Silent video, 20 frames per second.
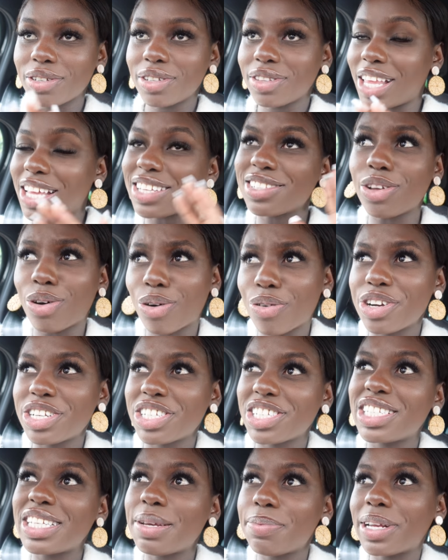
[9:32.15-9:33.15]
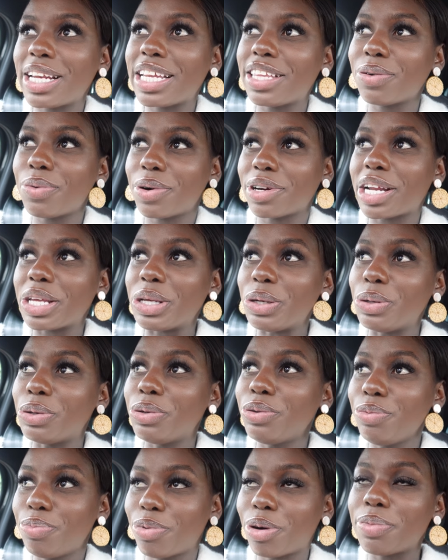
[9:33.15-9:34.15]
that's the orange is typically the one that you
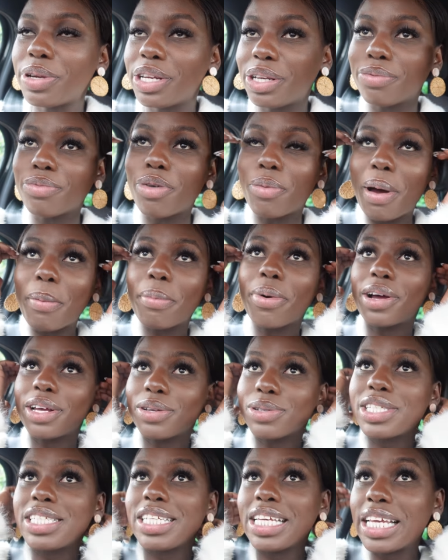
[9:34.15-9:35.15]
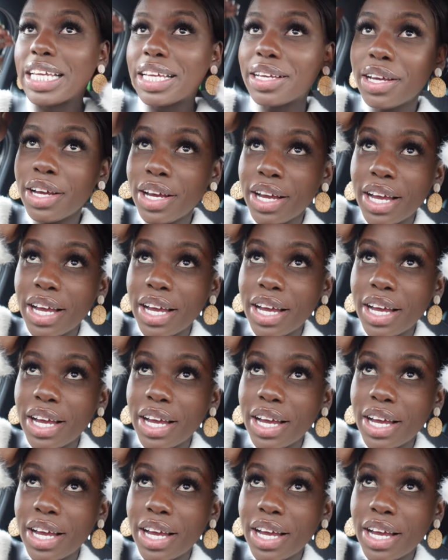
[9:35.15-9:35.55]
probably remember or see.